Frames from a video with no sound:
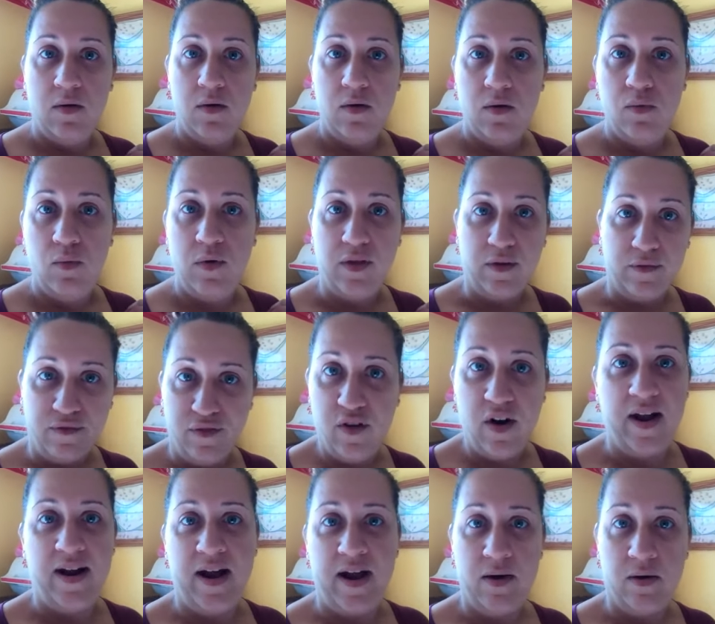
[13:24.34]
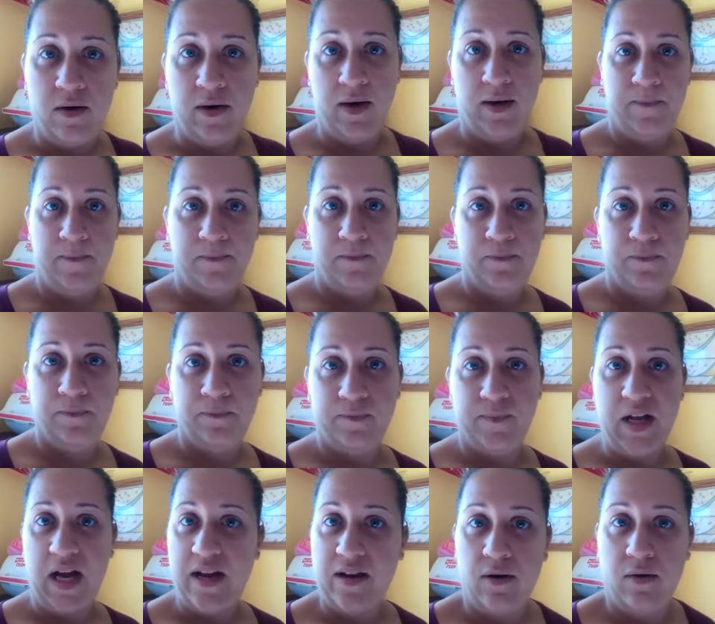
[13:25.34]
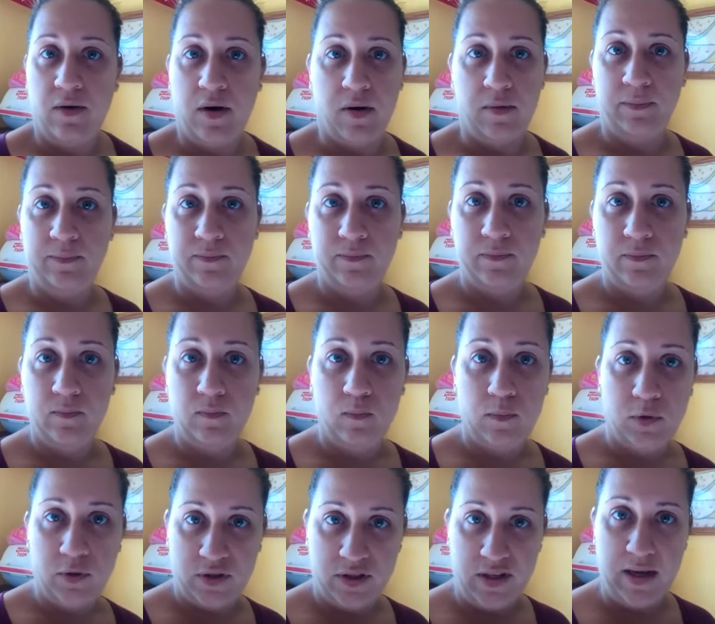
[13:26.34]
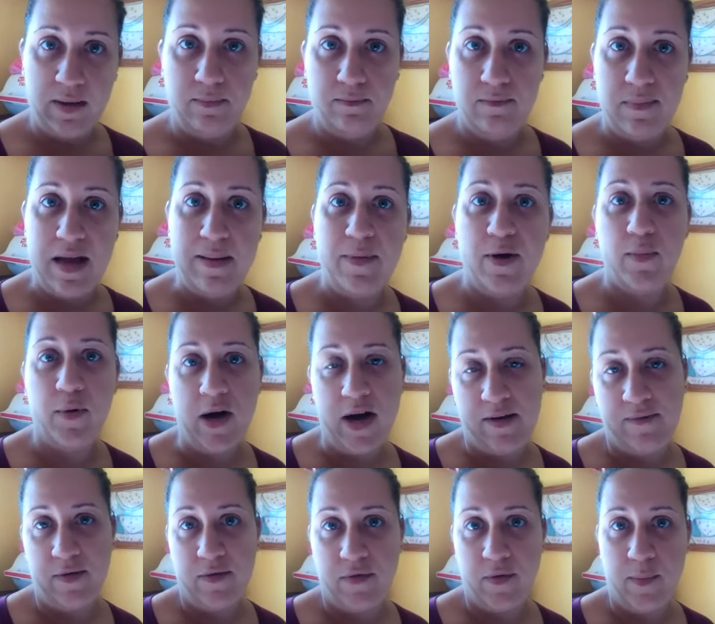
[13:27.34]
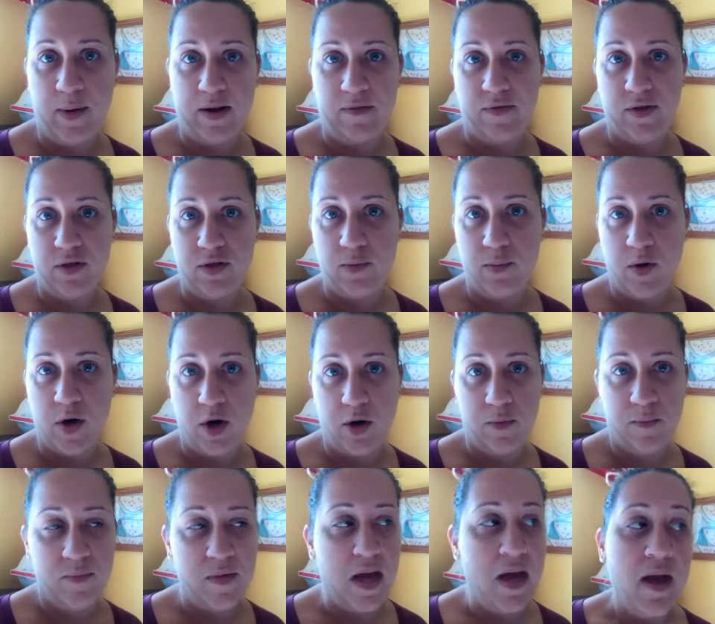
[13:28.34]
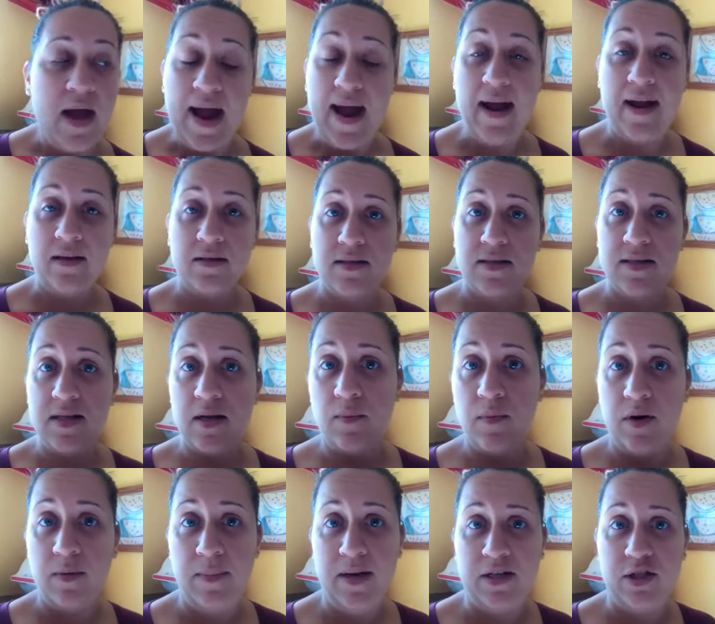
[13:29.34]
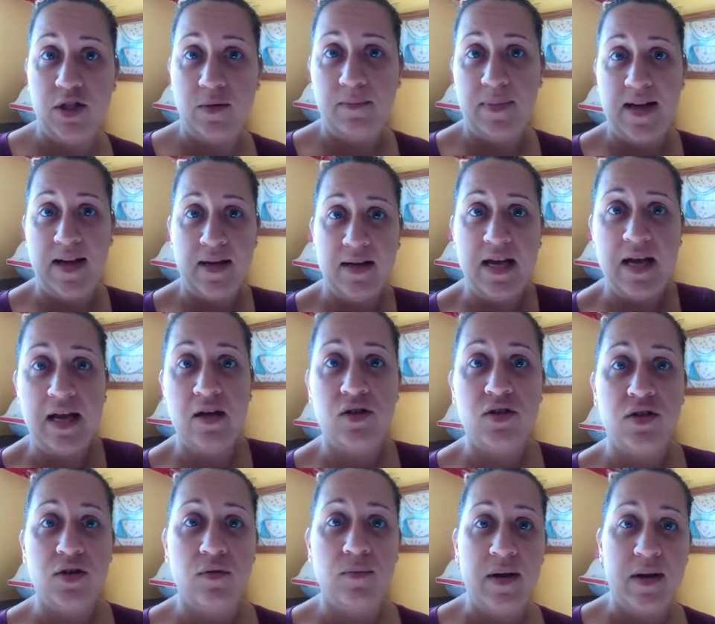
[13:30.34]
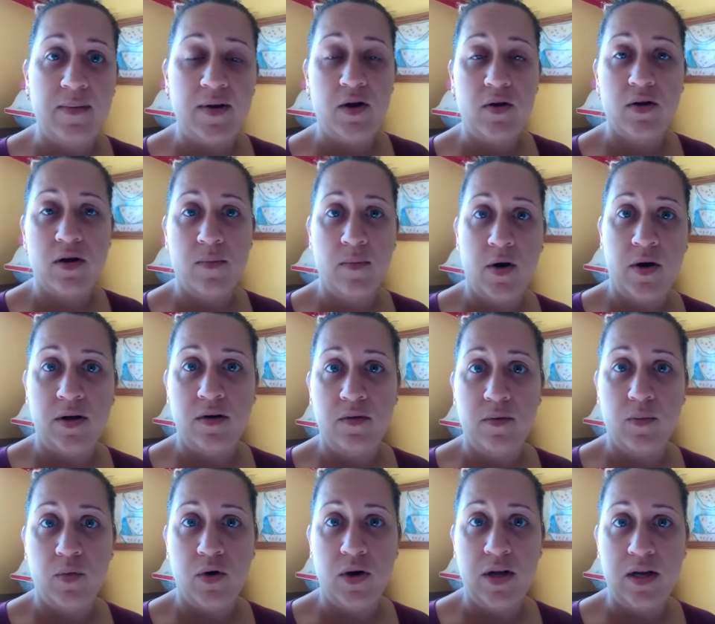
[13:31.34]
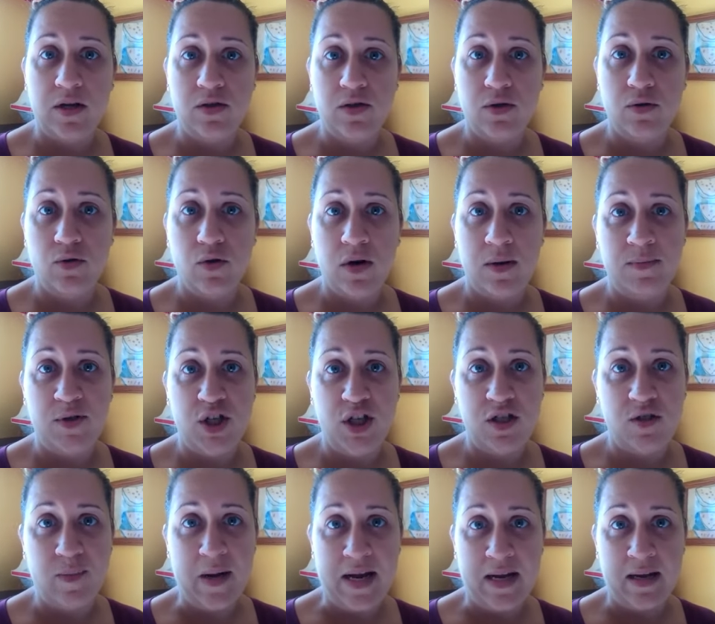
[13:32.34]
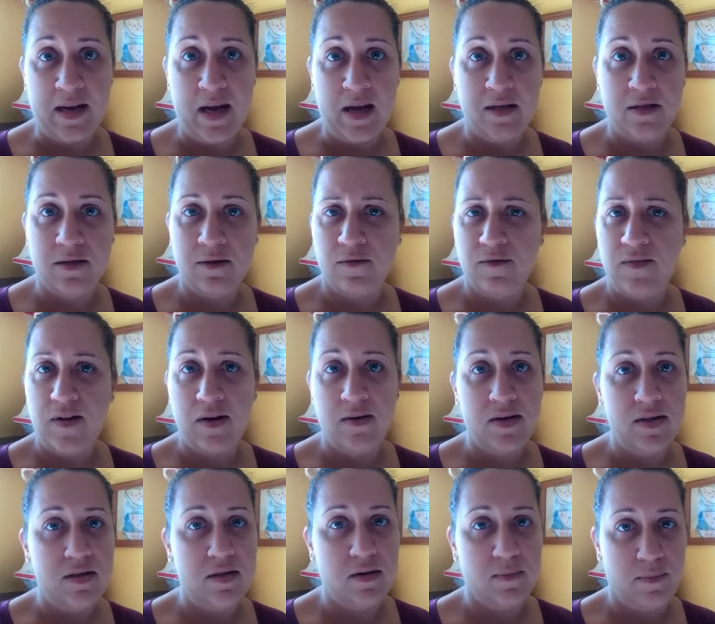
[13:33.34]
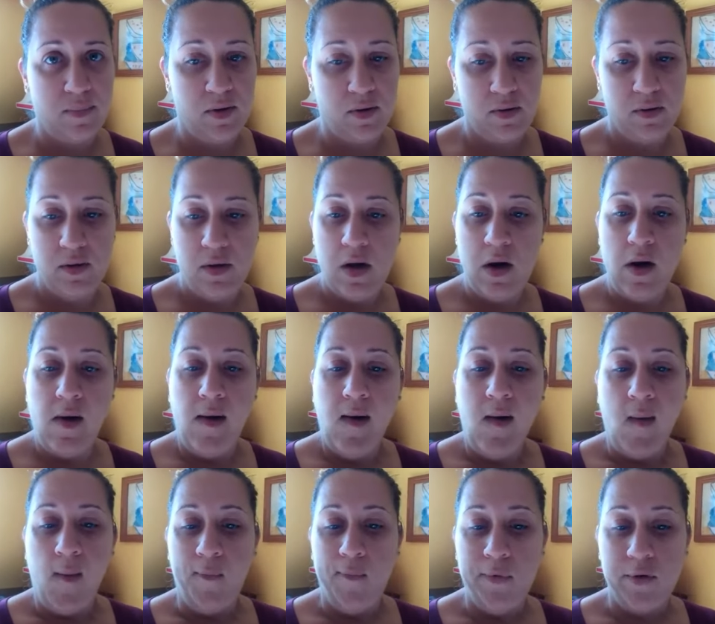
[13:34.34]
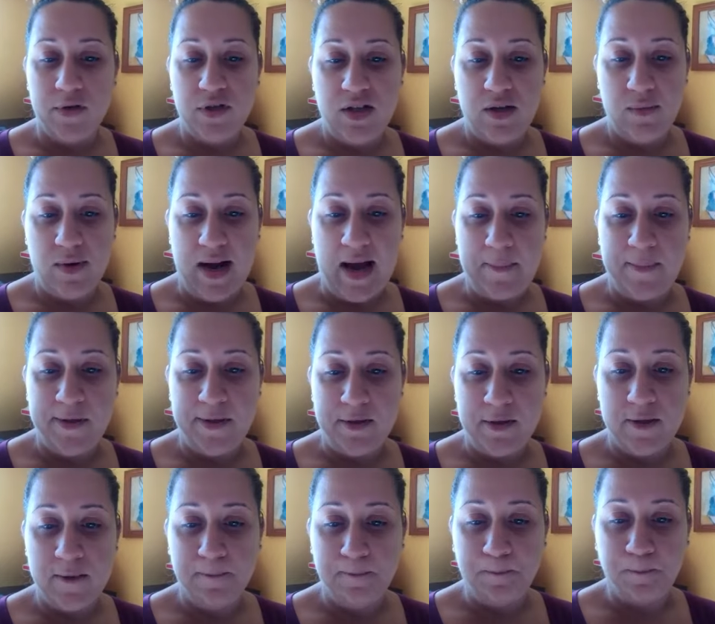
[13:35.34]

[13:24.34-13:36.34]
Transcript: with a fried egg on it. I don't know. We'll see. Maybe we'll have it for breakfast tomorrow. And someone mentioned pancakes, so maybe I'll come on in the morning and do cream cheese pancakes. They're very simple. We'll see what happens.